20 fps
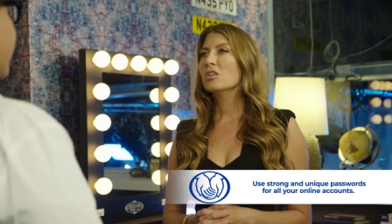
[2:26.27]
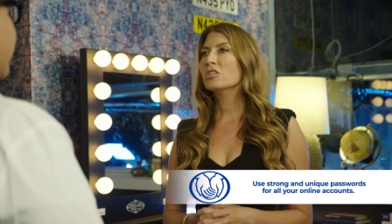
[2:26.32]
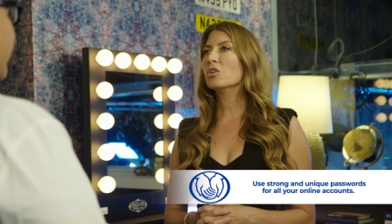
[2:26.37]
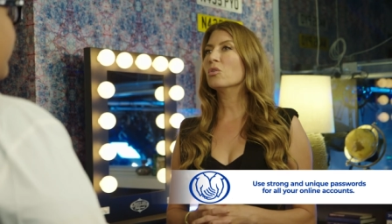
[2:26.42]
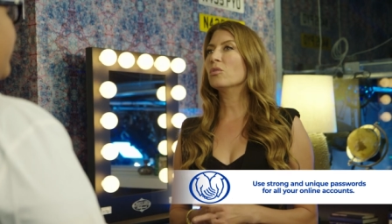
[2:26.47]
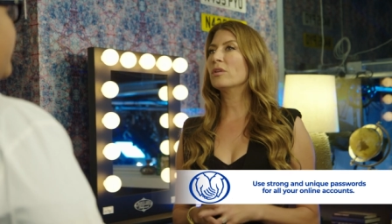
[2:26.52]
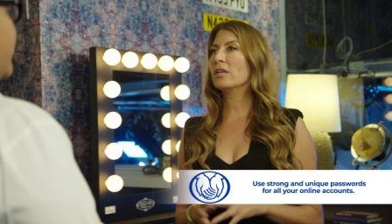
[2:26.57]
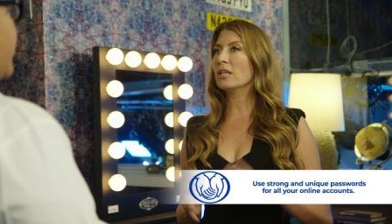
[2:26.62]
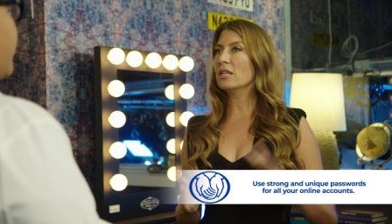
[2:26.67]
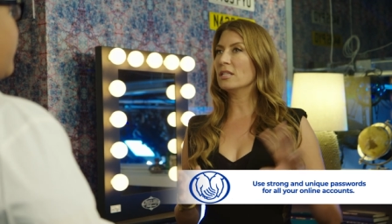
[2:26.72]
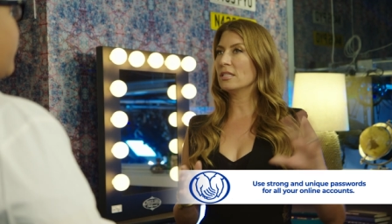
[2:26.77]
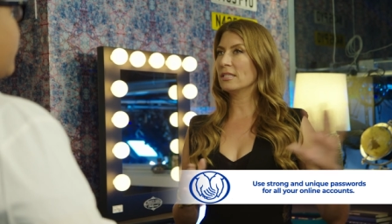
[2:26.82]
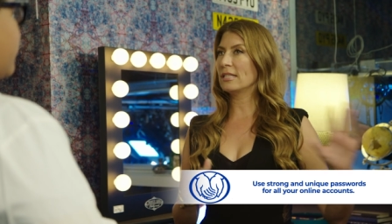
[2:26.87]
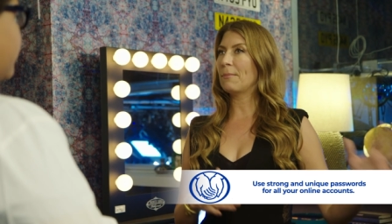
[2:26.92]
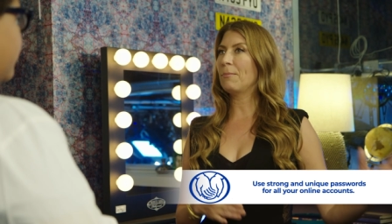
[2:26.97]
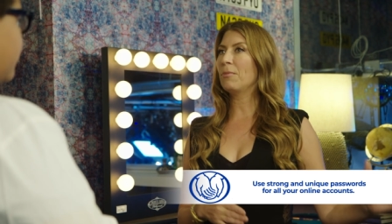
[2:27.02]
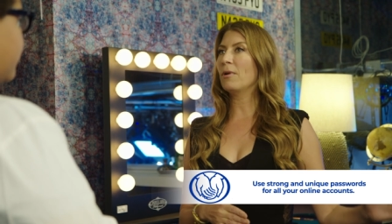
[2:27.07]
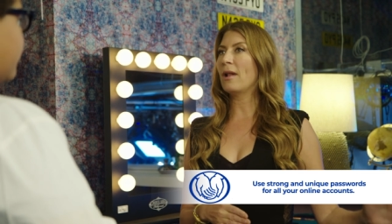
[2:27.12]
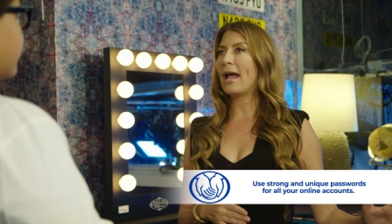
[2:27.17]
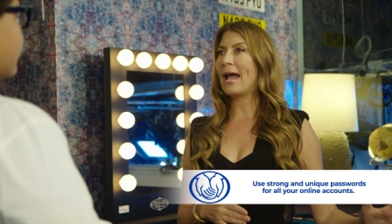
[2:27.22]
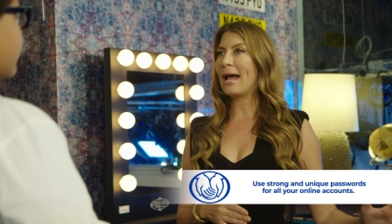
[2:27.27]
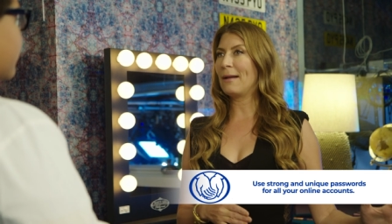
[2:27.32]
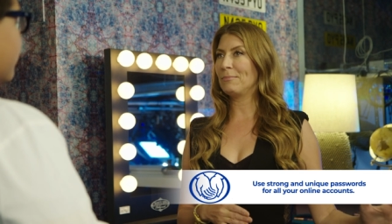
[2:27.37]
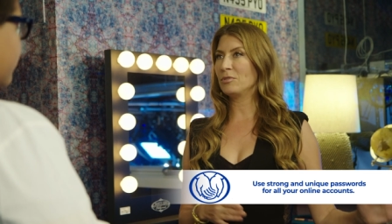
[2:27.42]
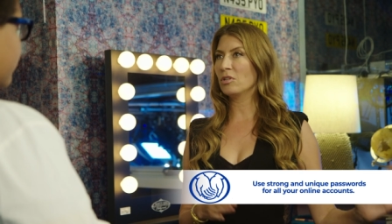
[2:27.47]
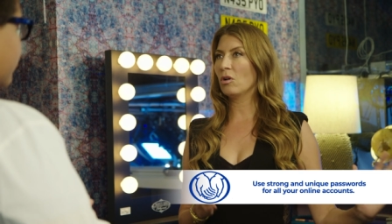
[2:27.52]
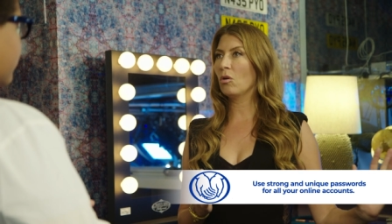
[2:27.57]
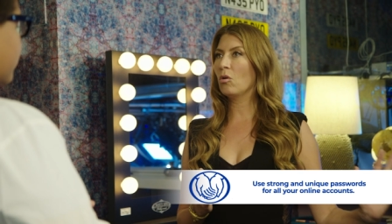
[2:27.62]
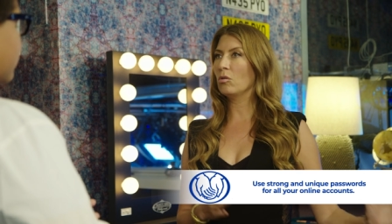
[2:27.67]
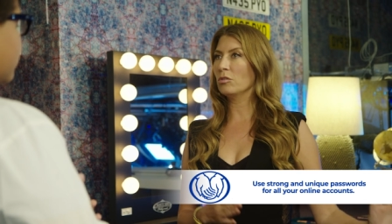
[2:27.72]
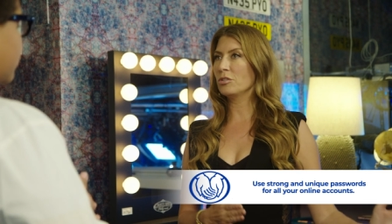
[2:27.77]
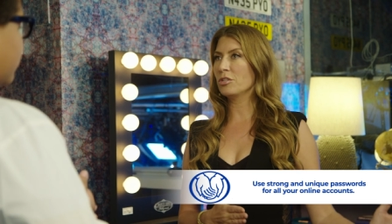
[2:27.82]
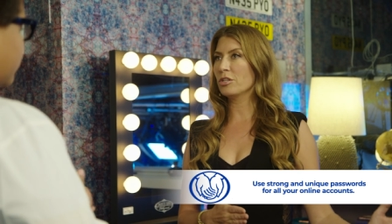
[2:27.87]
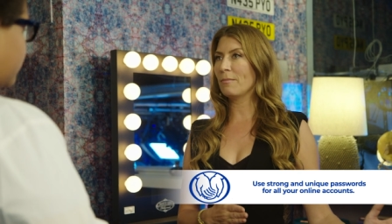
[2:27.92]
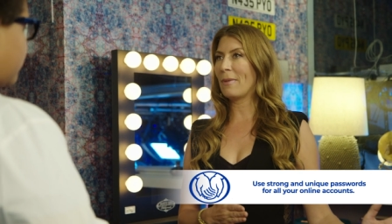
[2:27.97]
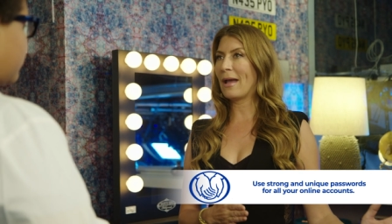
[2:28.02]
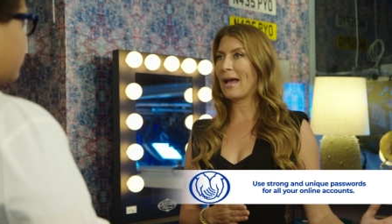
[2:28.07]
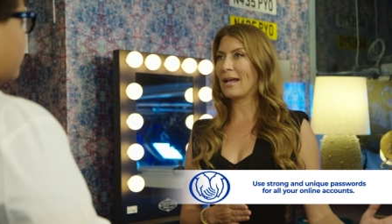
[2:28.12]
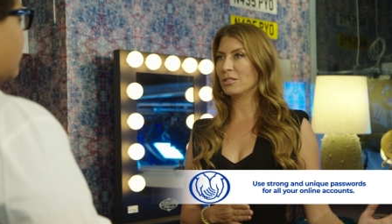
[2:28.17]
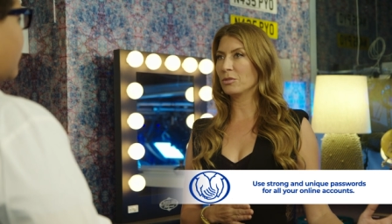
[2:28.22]
So get a separate app to hold your
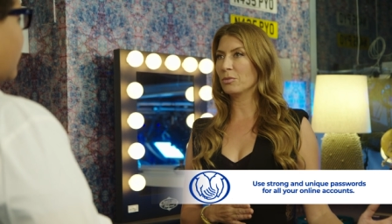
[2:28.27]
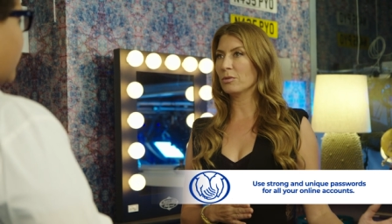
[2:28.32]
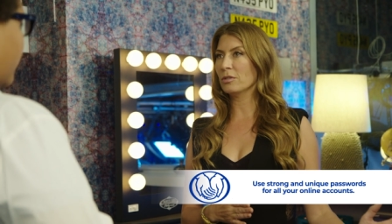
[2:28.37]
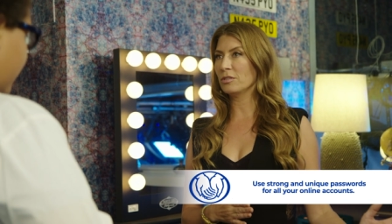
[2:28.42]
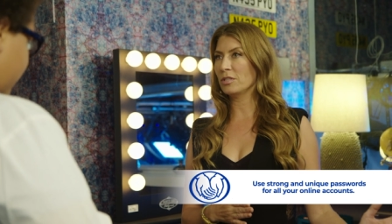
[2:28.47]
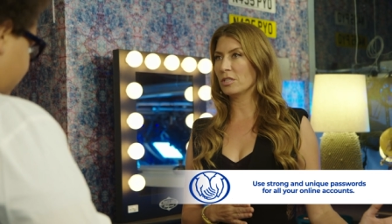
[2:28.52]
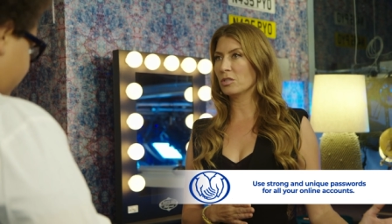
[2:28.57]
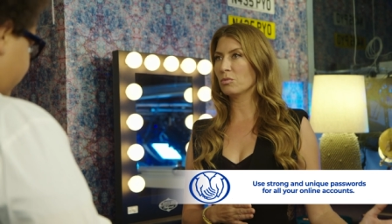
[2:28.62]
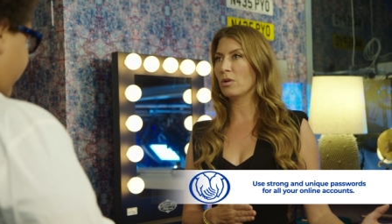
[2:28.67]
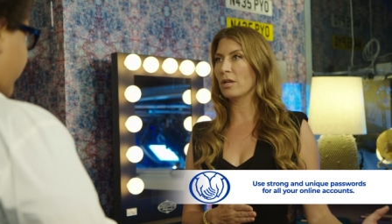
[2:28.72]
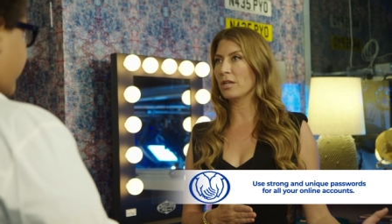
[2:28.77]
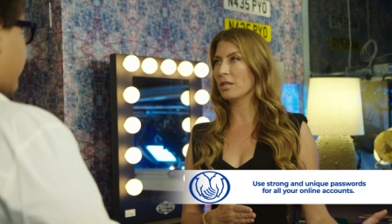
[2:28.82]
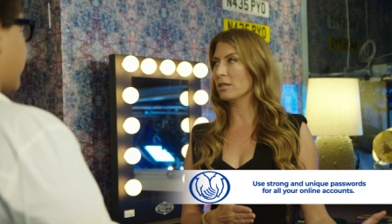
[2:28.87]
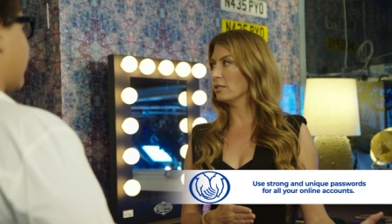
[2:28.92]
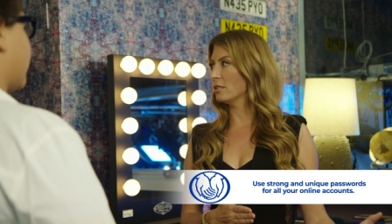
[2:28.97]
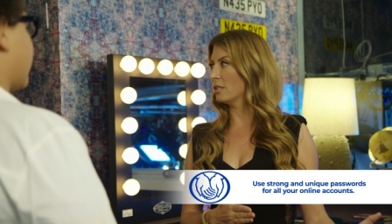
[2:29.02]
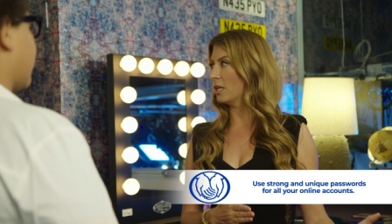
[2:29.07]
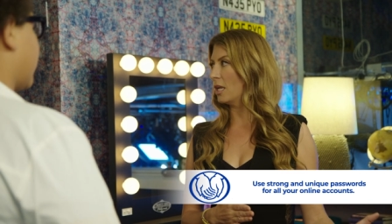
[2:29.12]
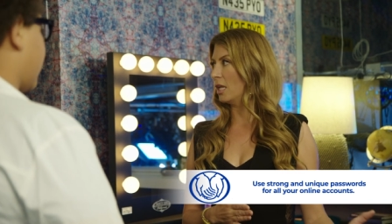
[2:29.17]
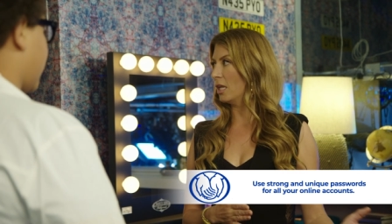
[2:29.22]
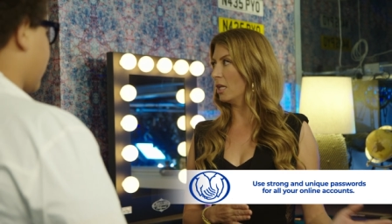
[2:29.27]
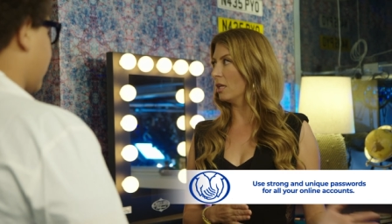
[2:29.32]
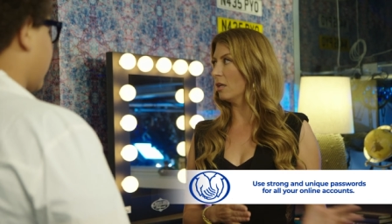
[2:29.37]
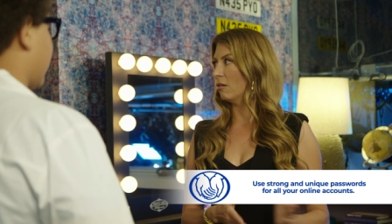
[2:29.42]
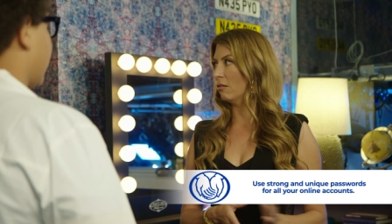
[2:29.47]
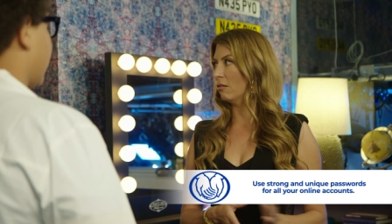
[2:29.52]
passwords is what you're saying.